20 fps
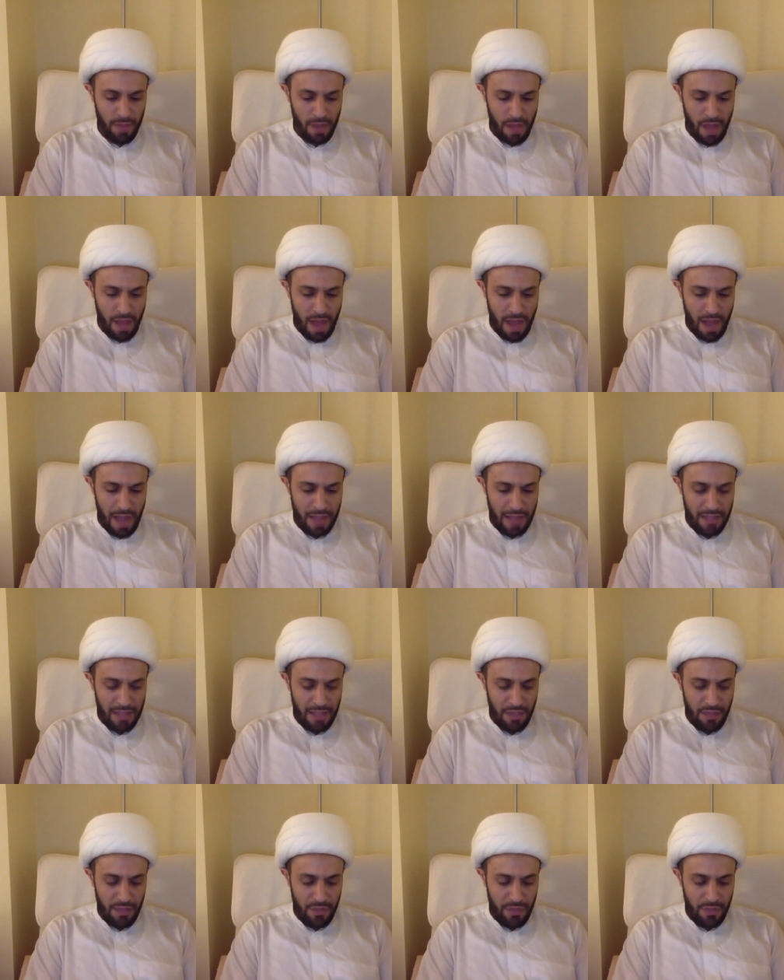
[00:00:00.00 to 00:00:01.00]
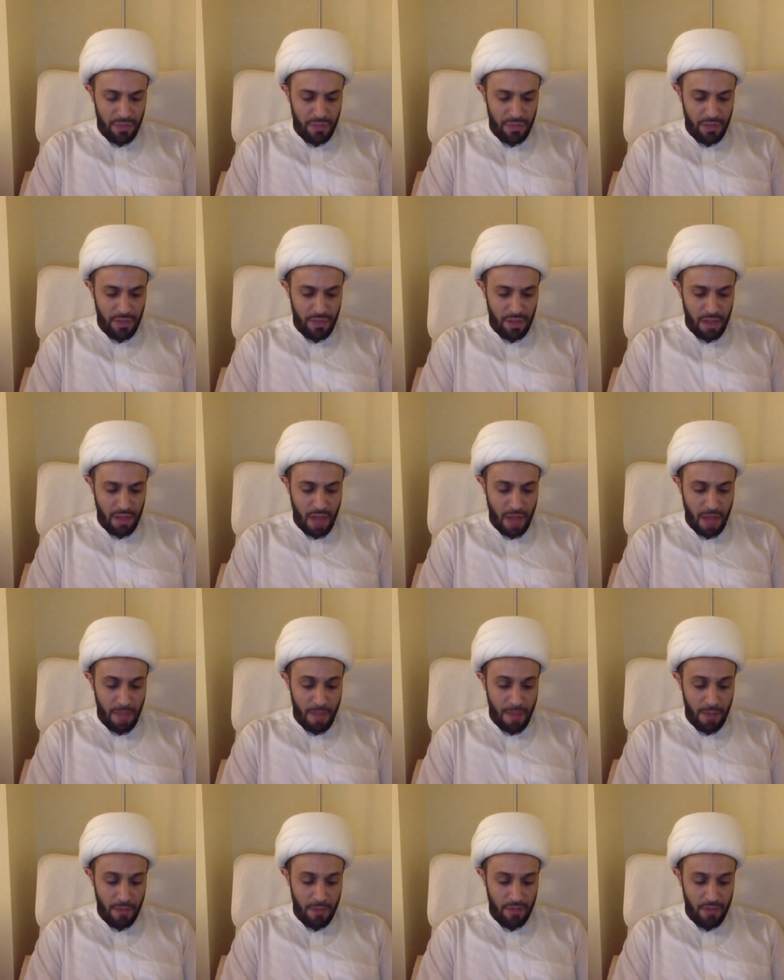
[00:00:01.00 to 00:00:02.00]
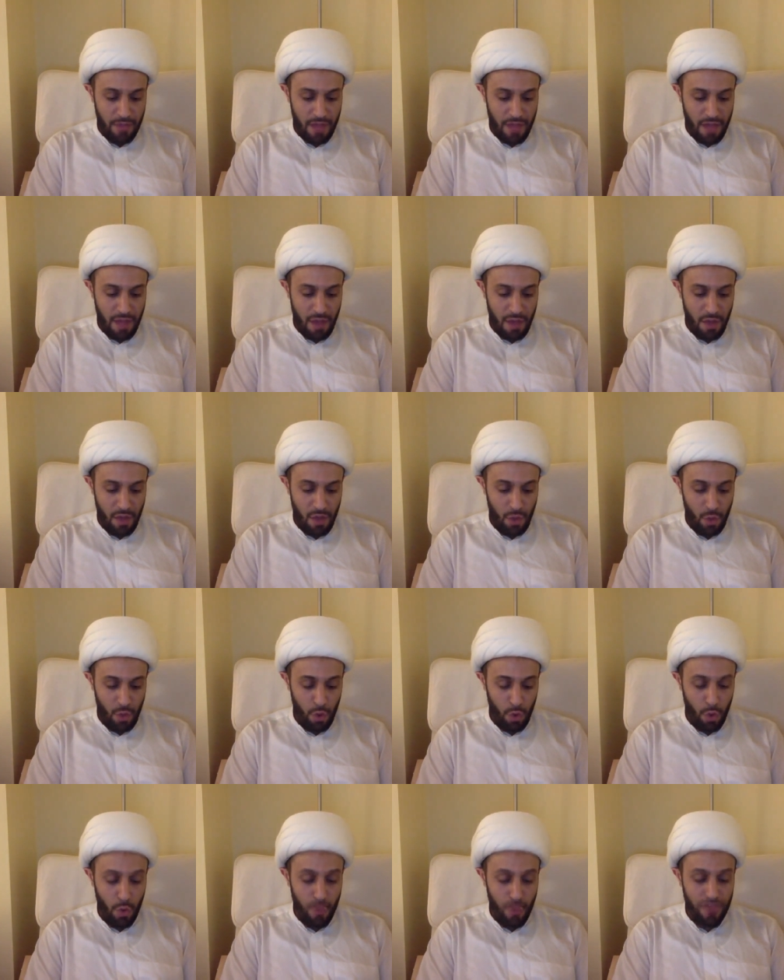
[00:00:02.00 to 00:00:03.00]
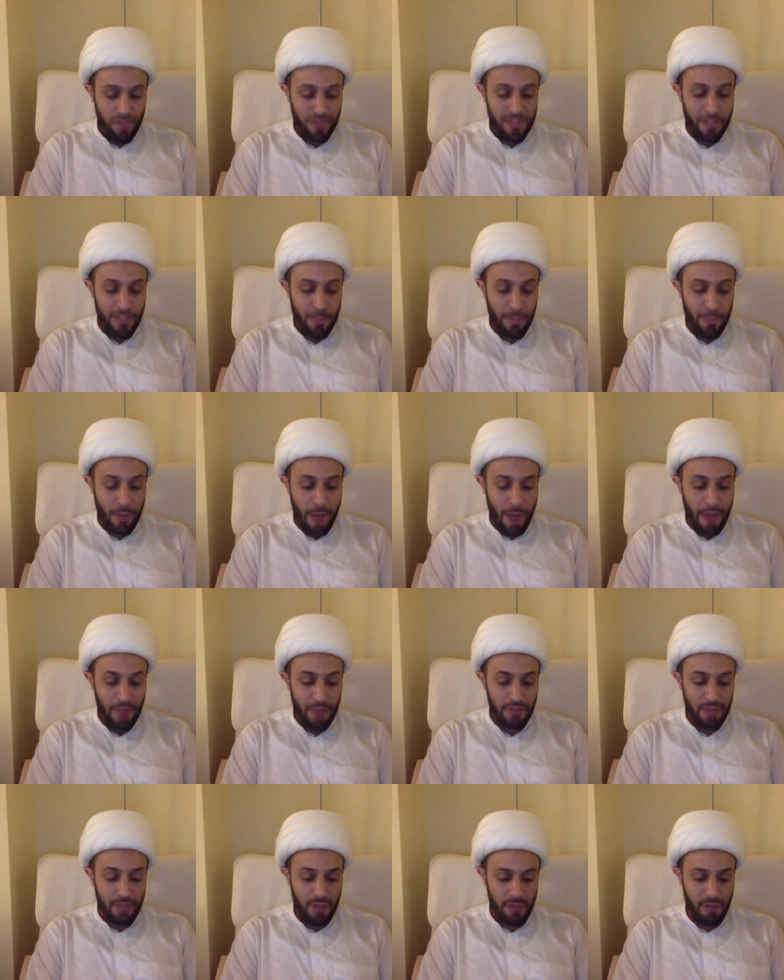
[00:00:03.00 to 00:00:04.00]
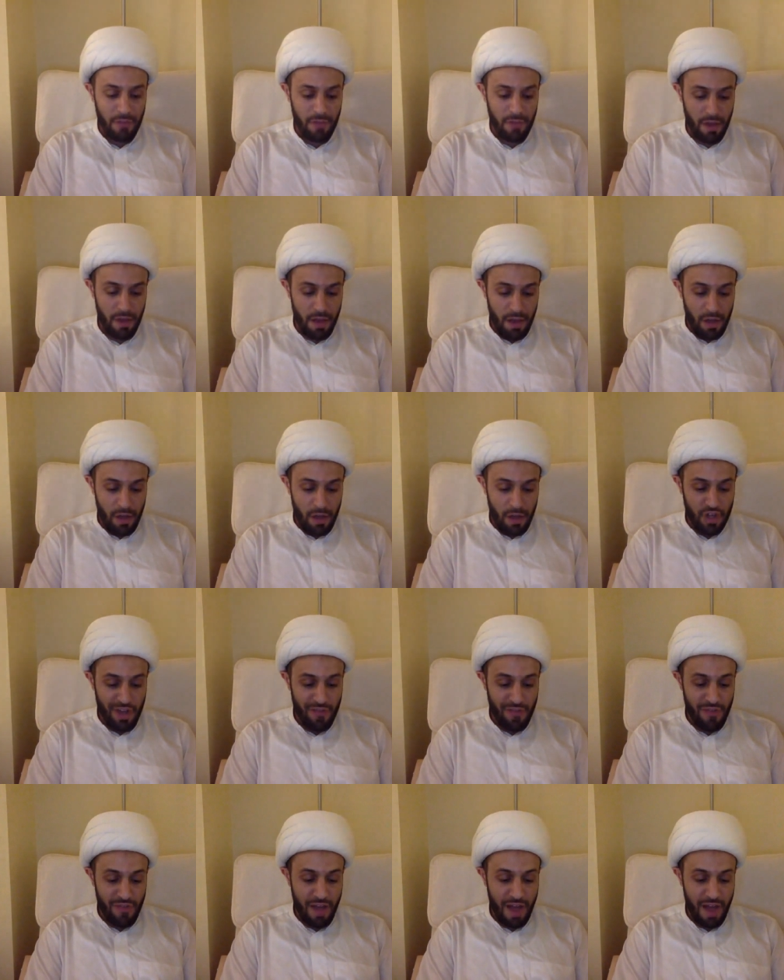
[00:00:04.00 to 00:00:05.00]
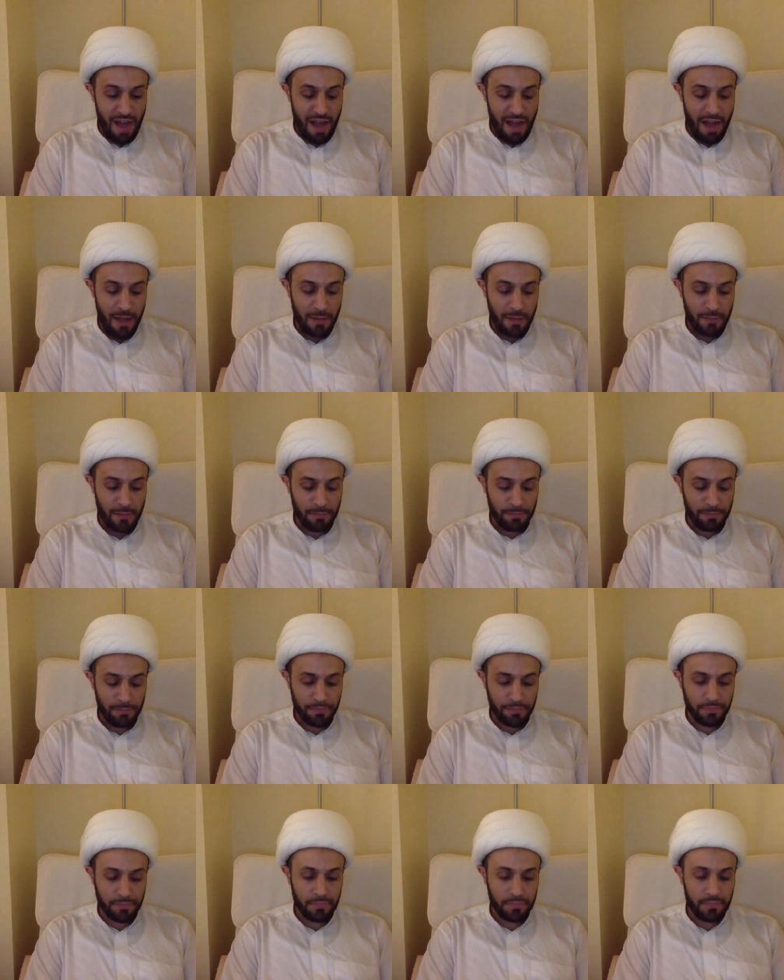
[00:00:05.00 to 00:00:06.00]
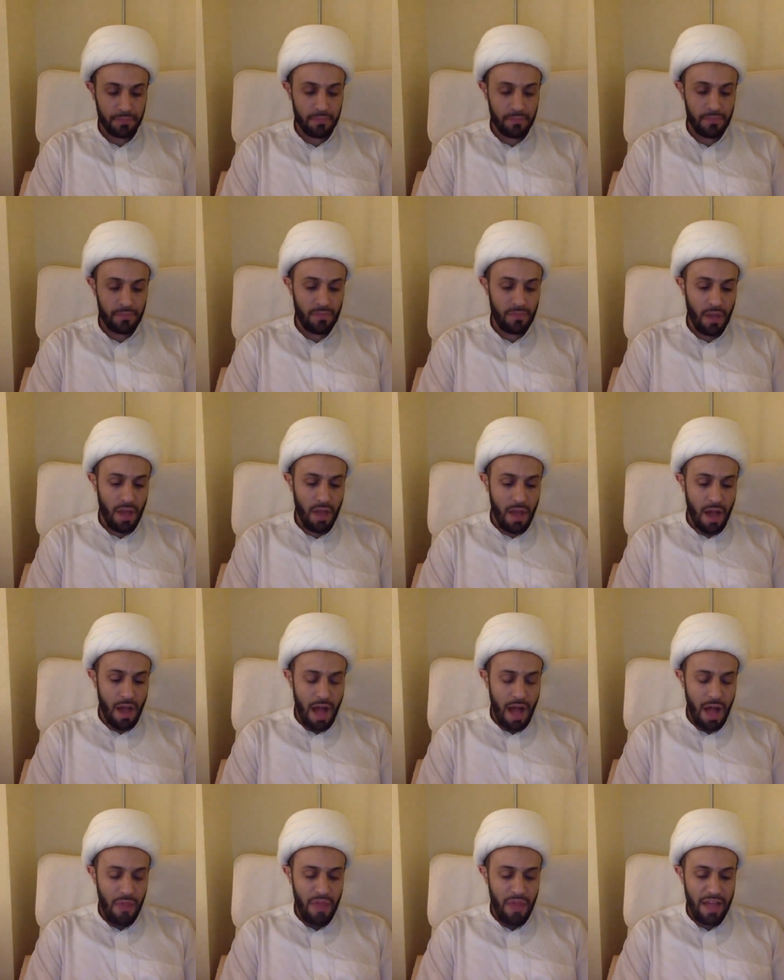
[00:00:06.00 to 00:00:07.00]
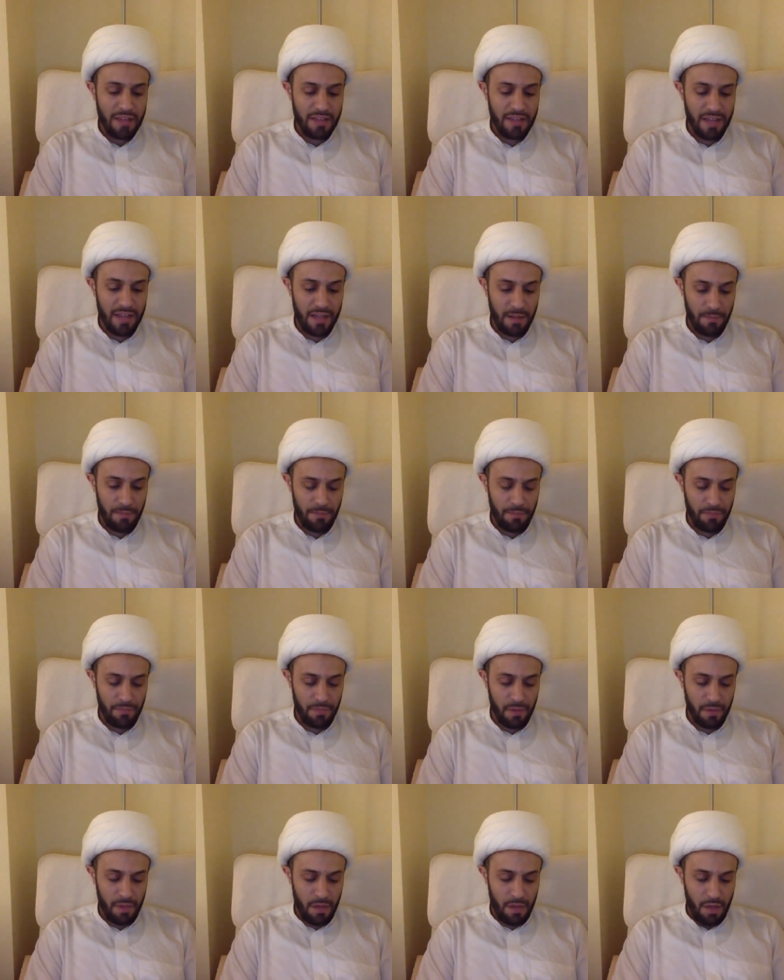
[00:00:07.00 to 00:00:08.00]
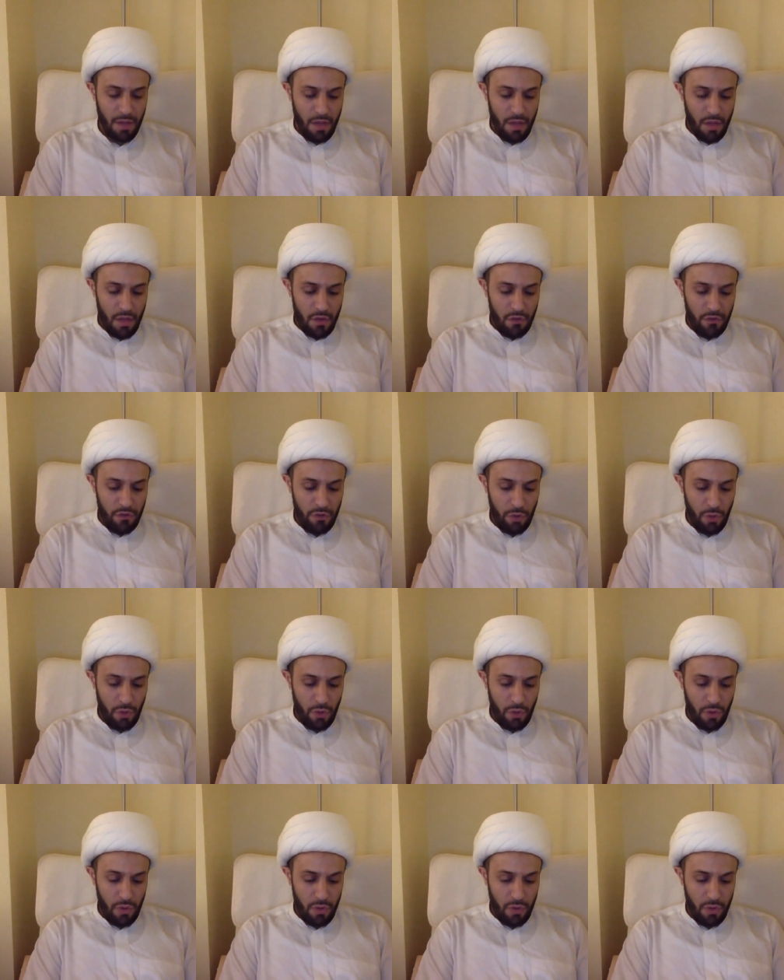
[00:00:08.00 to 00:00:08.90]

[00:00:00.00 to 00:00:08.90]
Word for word: a hadith about who is deprived of shafa'ah on that day. So